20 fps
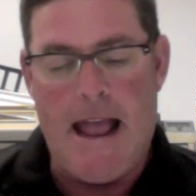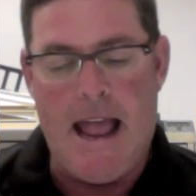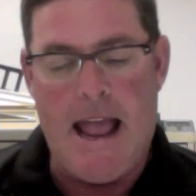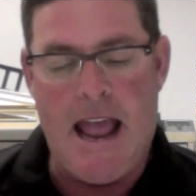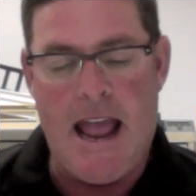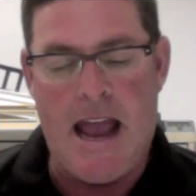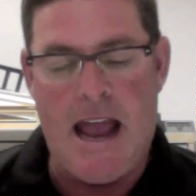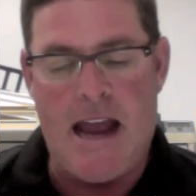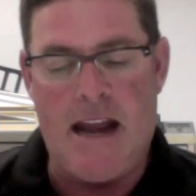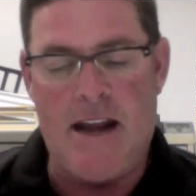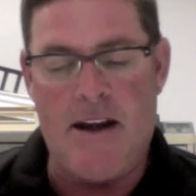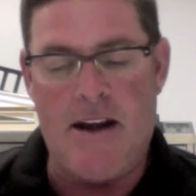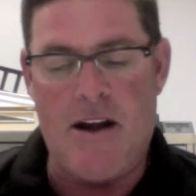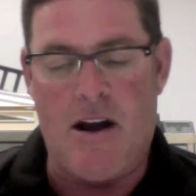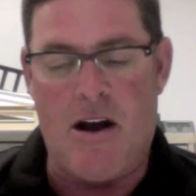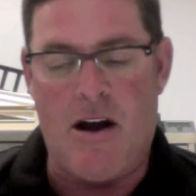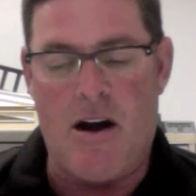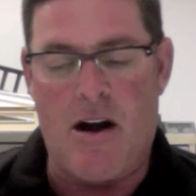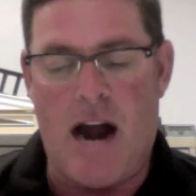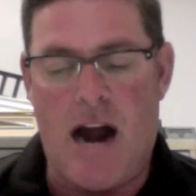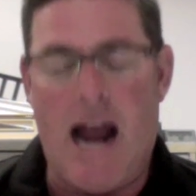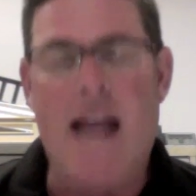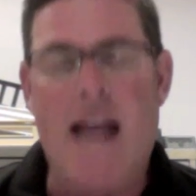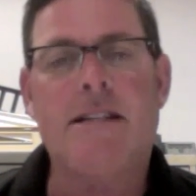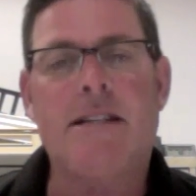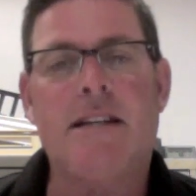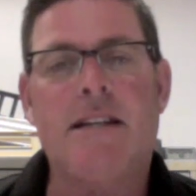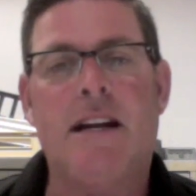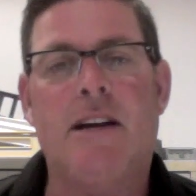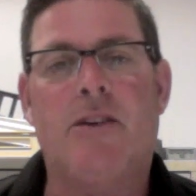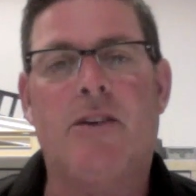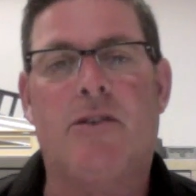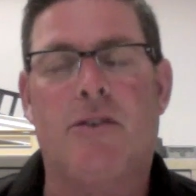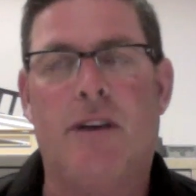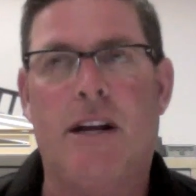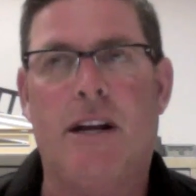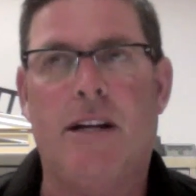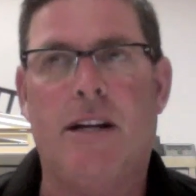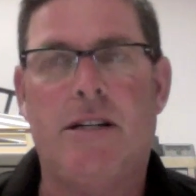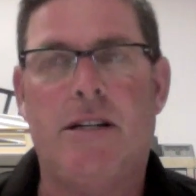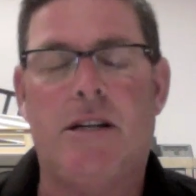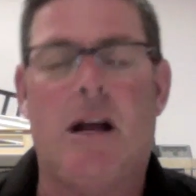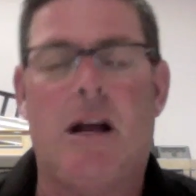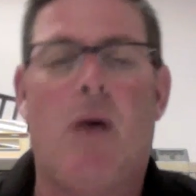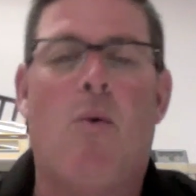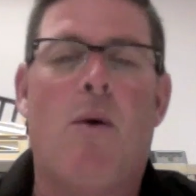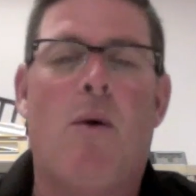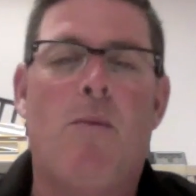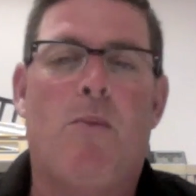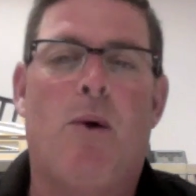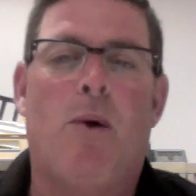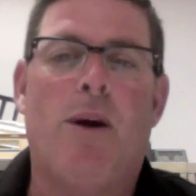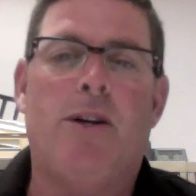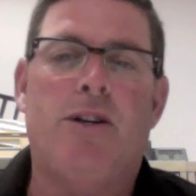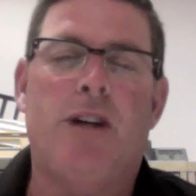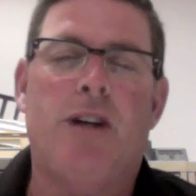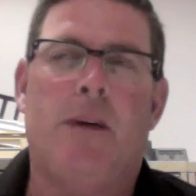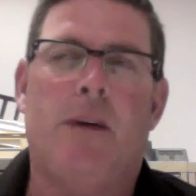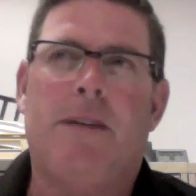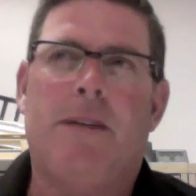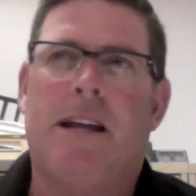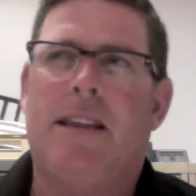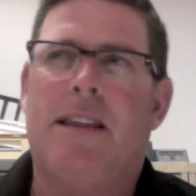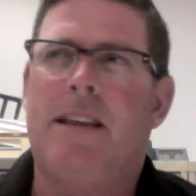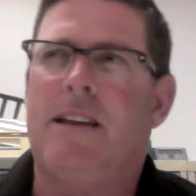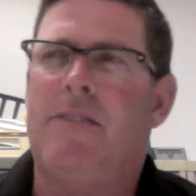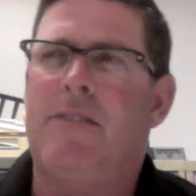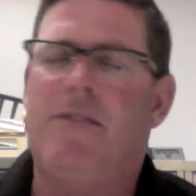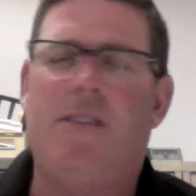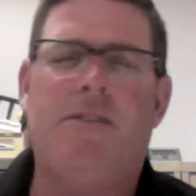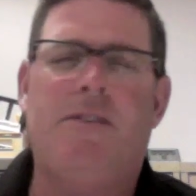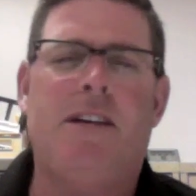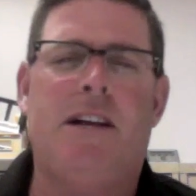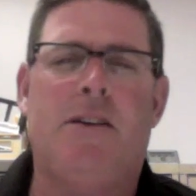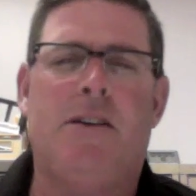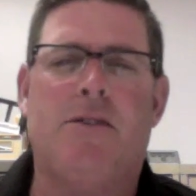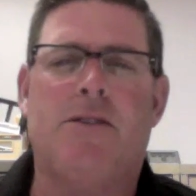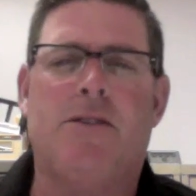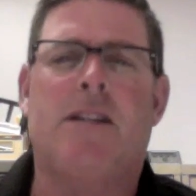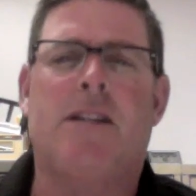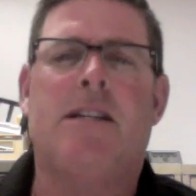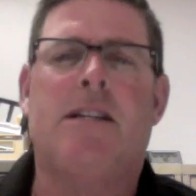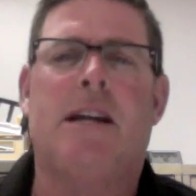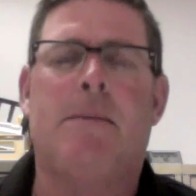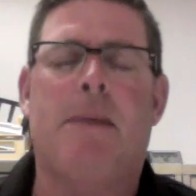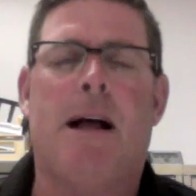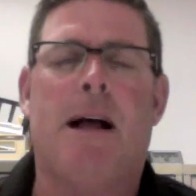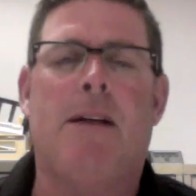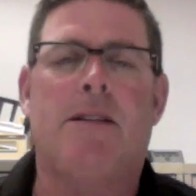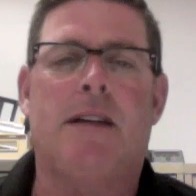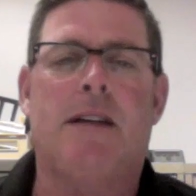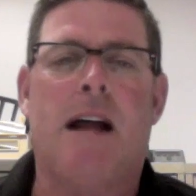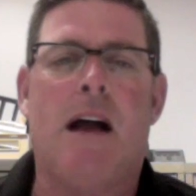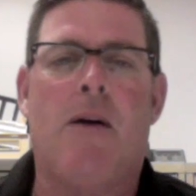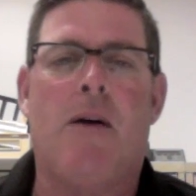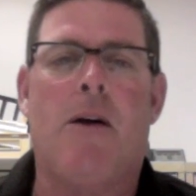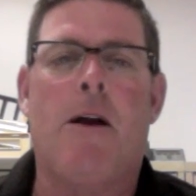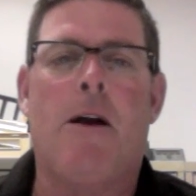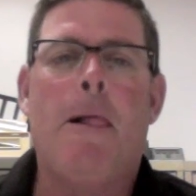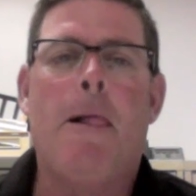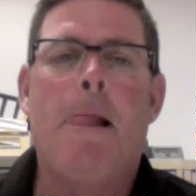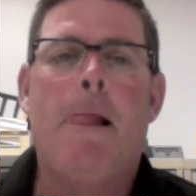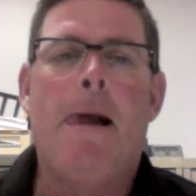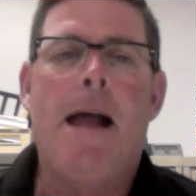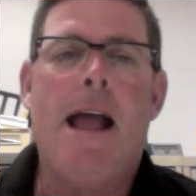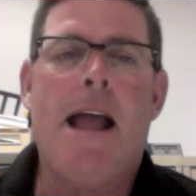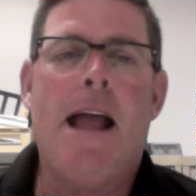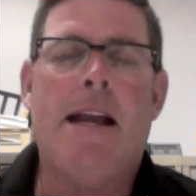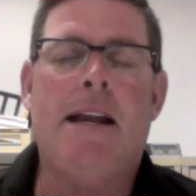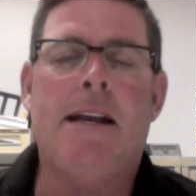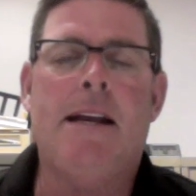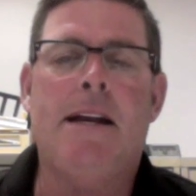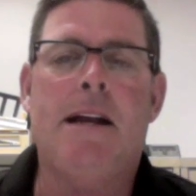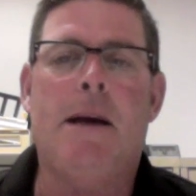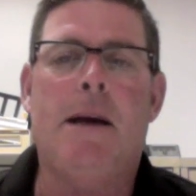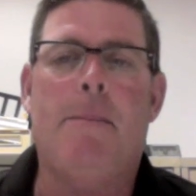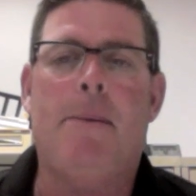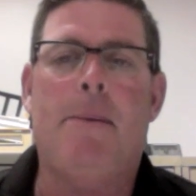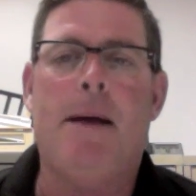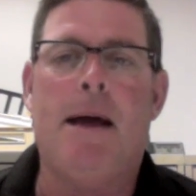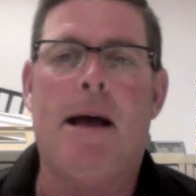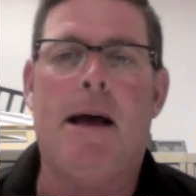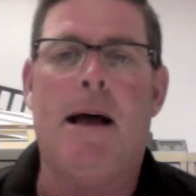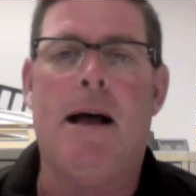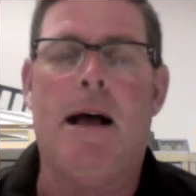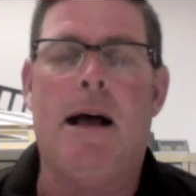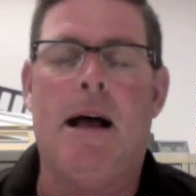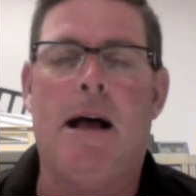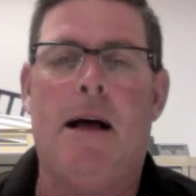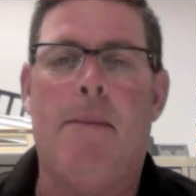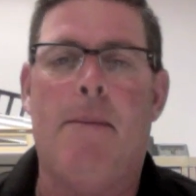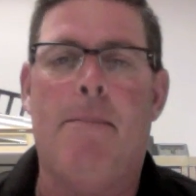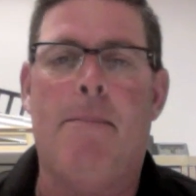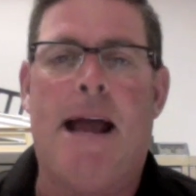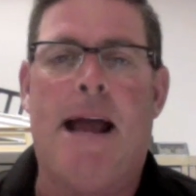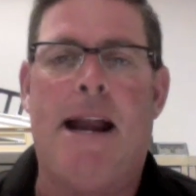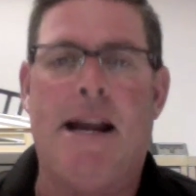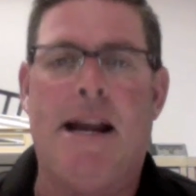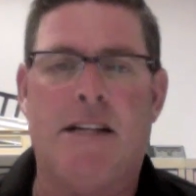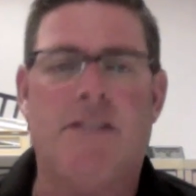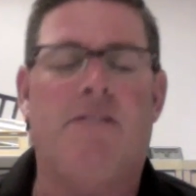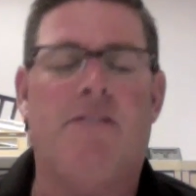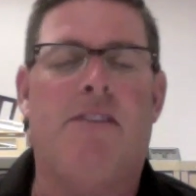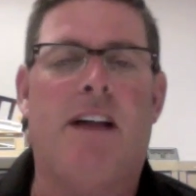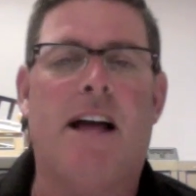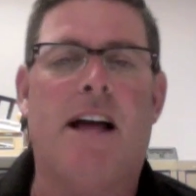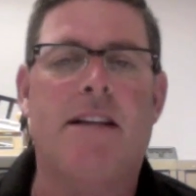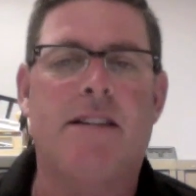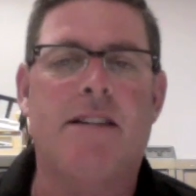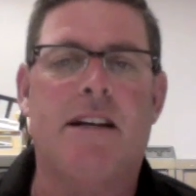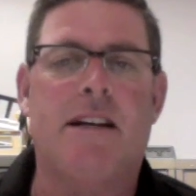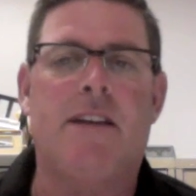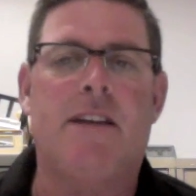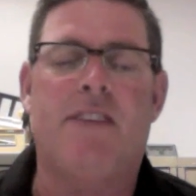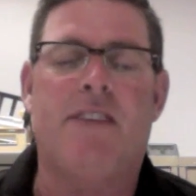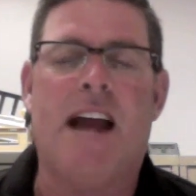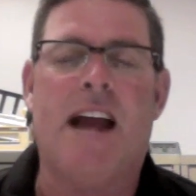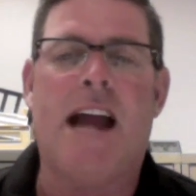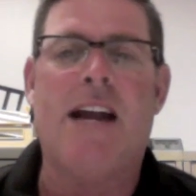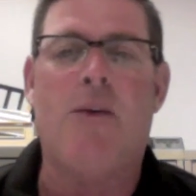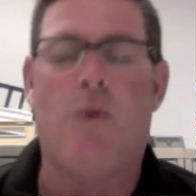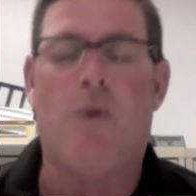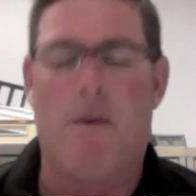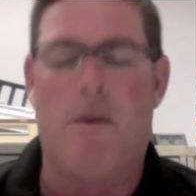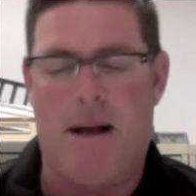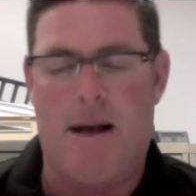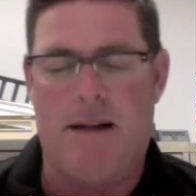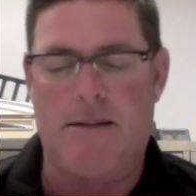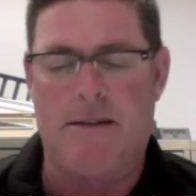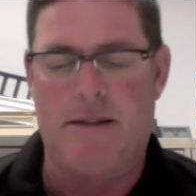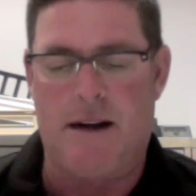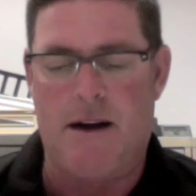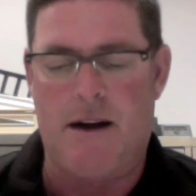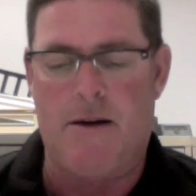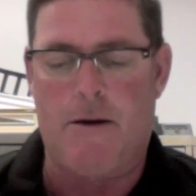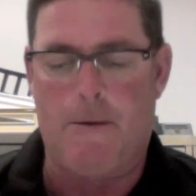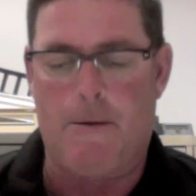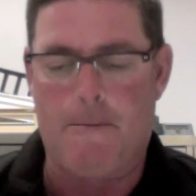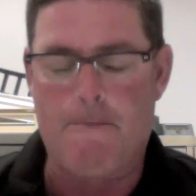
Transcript: And our highest increase, one boy jumped, I think, 15 or 16 miles an hour and ended up at bat exit velocity of 91 miles an hour.